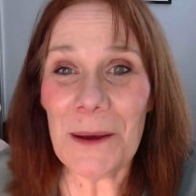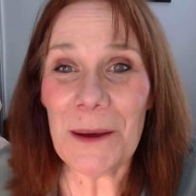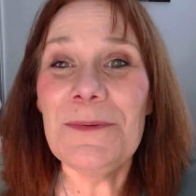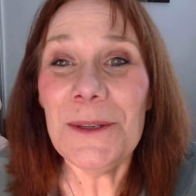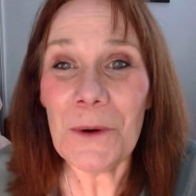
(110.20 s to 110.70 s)

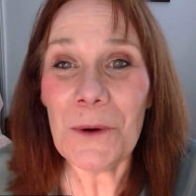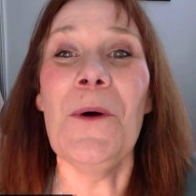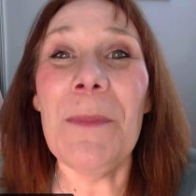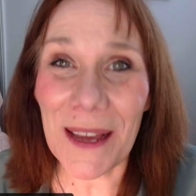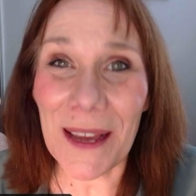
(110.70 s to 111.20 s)

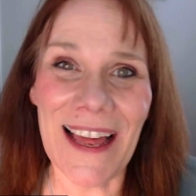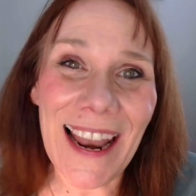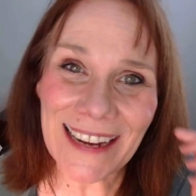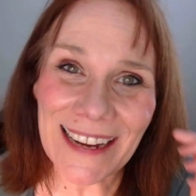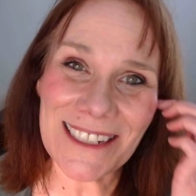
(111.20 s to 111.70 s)
absorb the
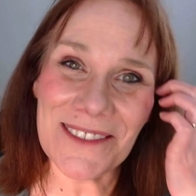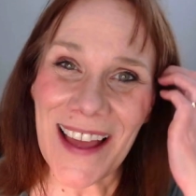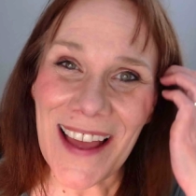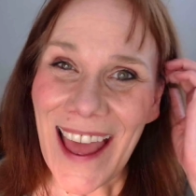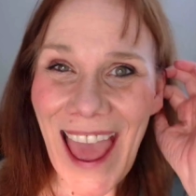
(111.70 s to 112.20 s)
collective
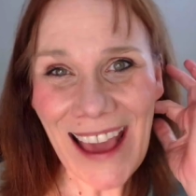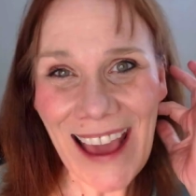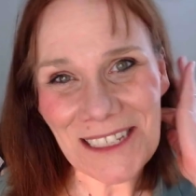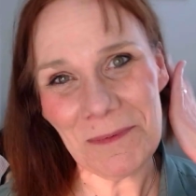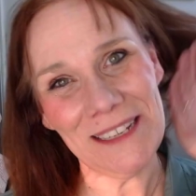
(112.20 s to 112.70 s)

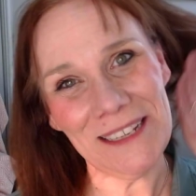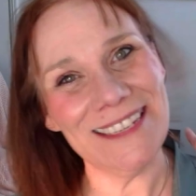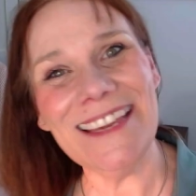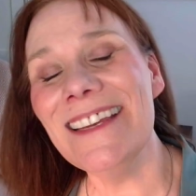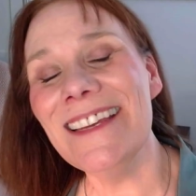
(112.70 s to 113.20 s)

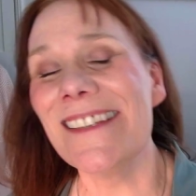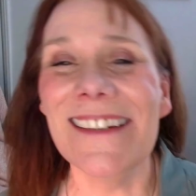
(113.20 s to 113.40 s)
expertise